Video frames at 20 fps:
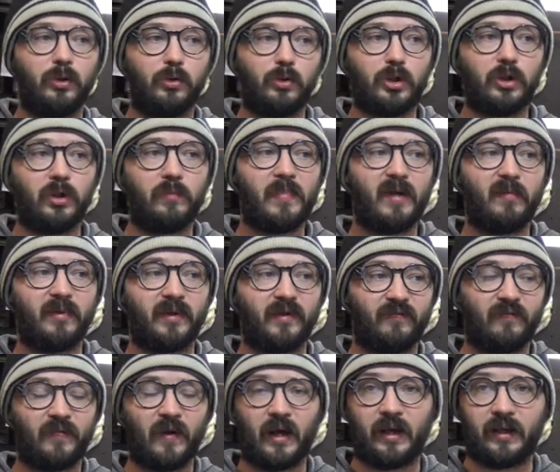you should be able to
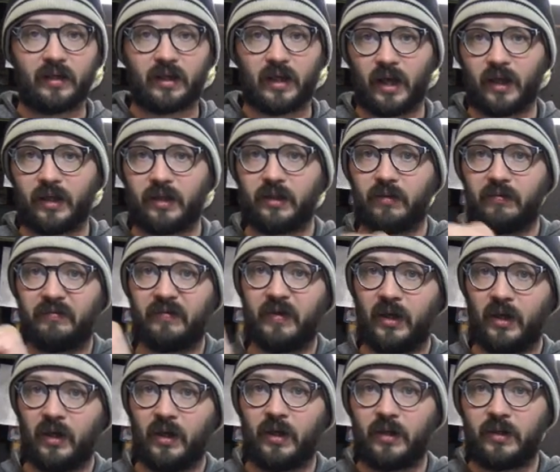find kind of
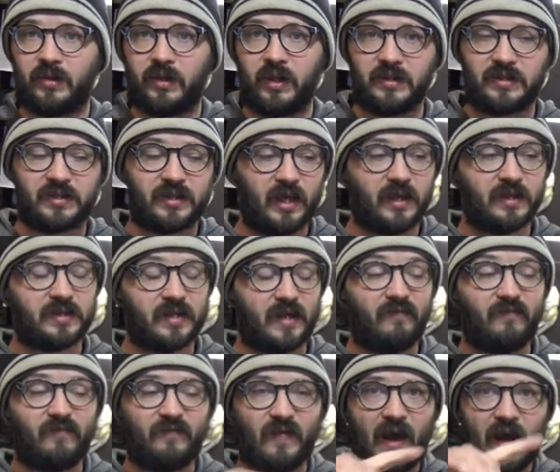these things
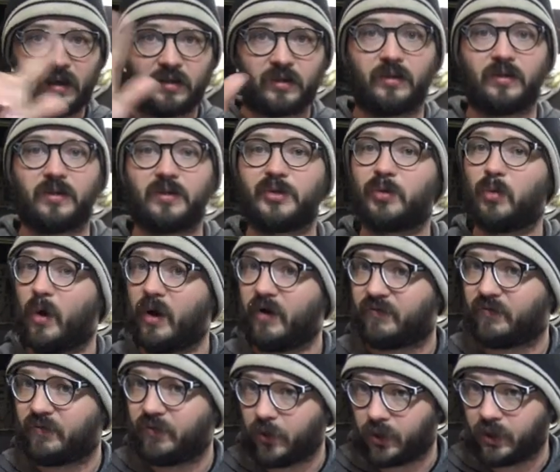and factor the square
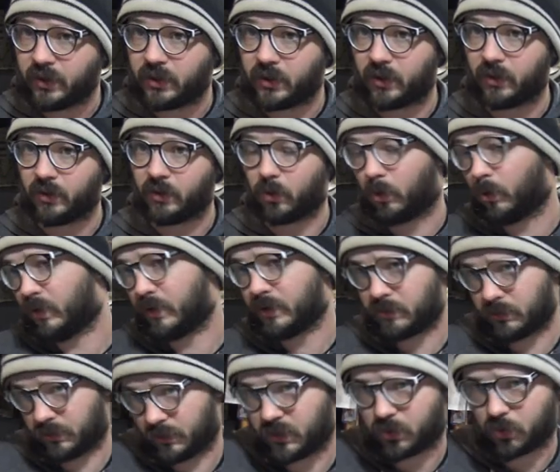foot or
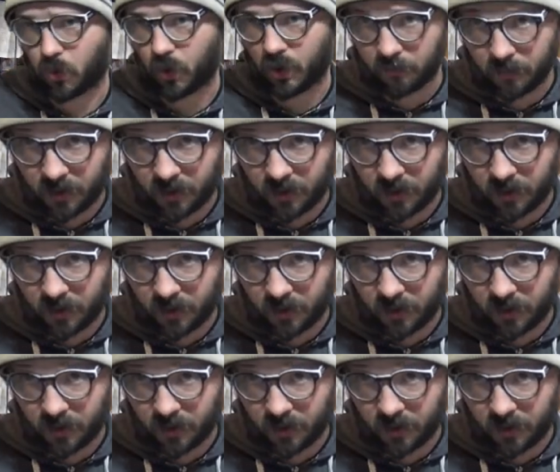square